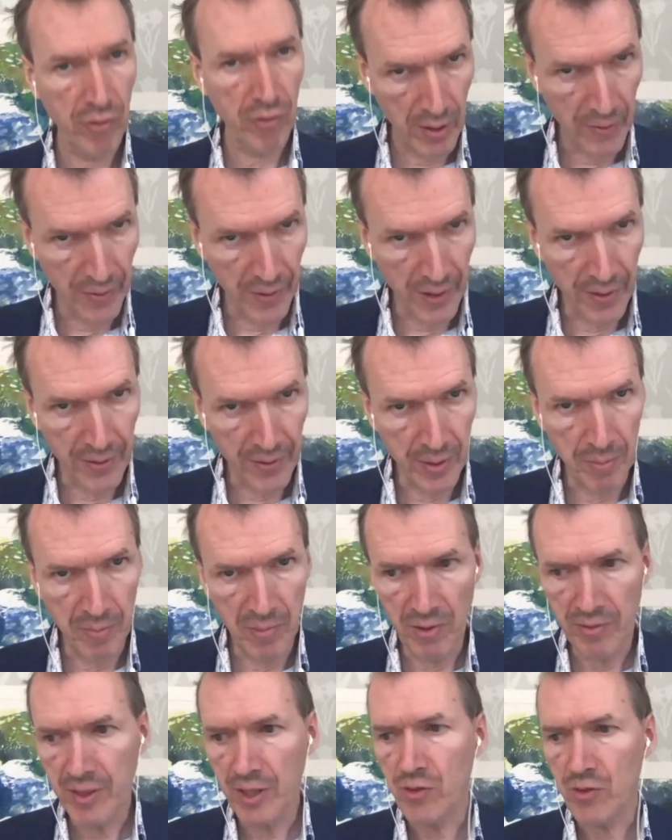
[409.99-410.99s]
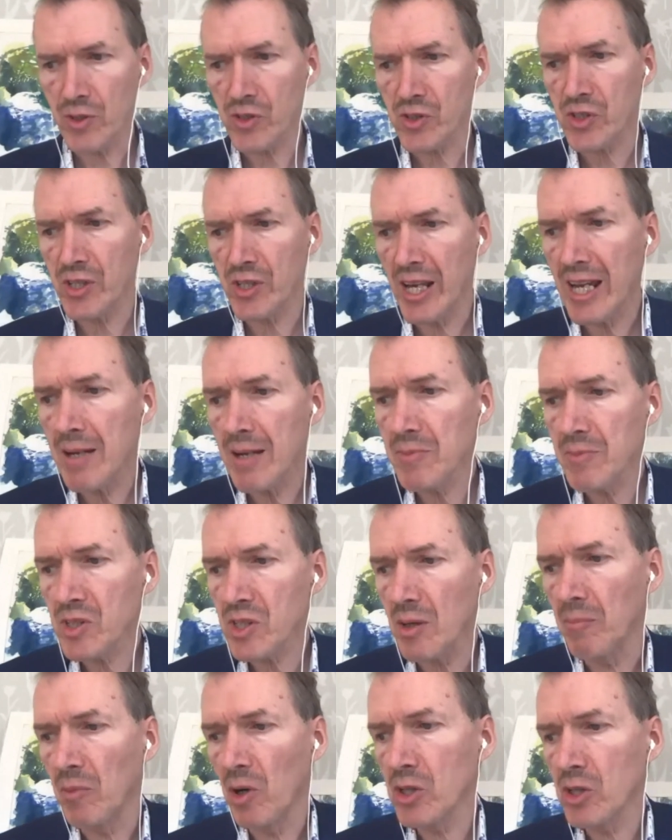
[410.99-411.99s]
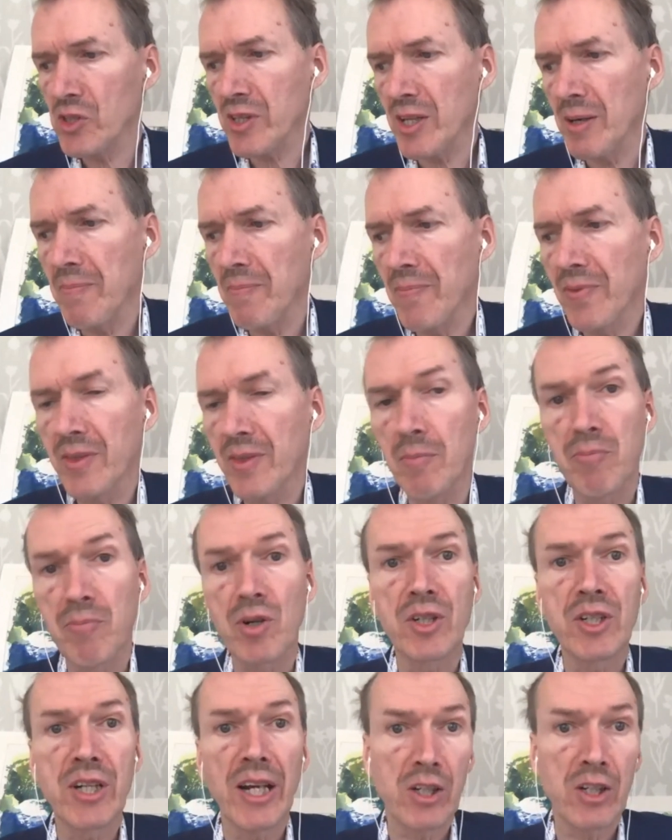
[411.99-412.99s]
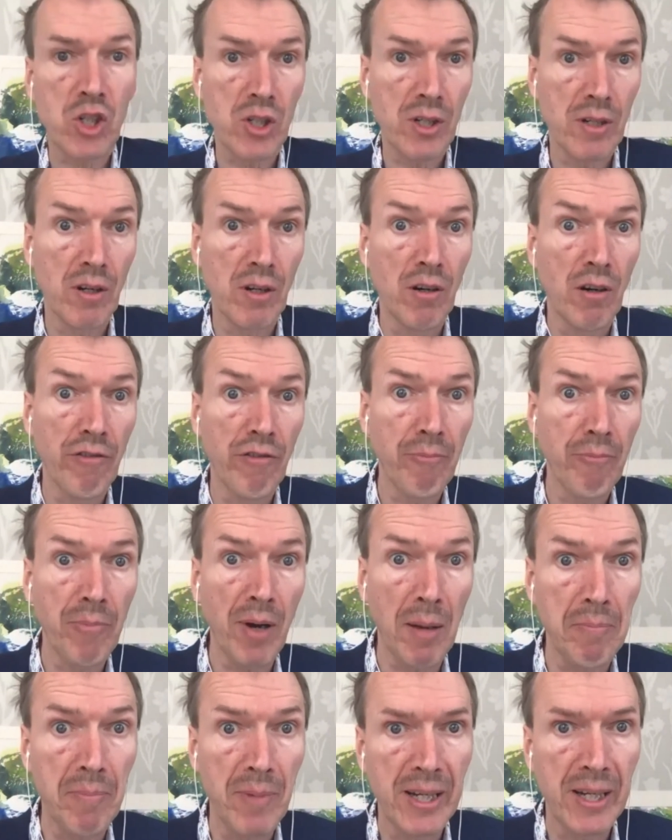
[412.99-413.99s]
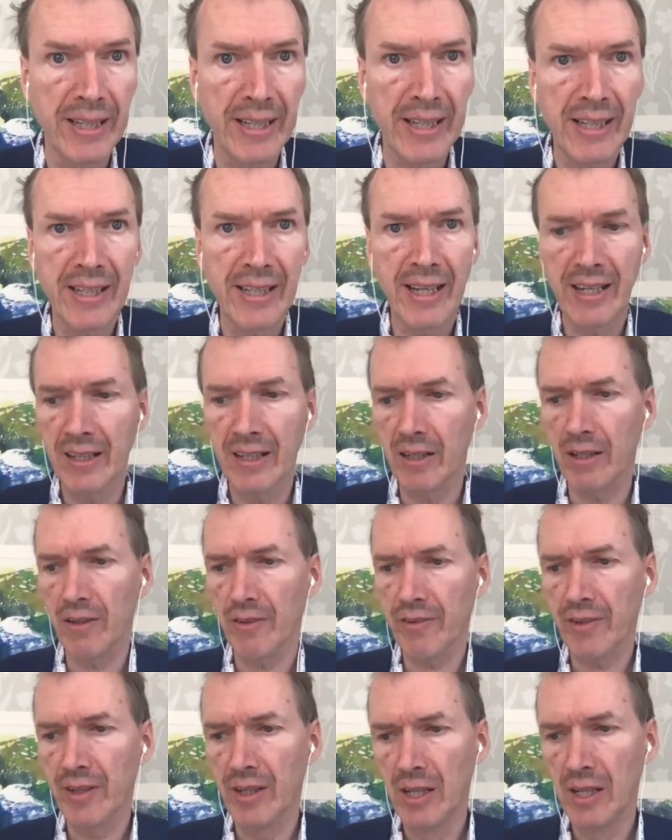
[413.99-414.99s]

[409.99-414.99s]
and that number of interests named, amongst them, the protection of public health.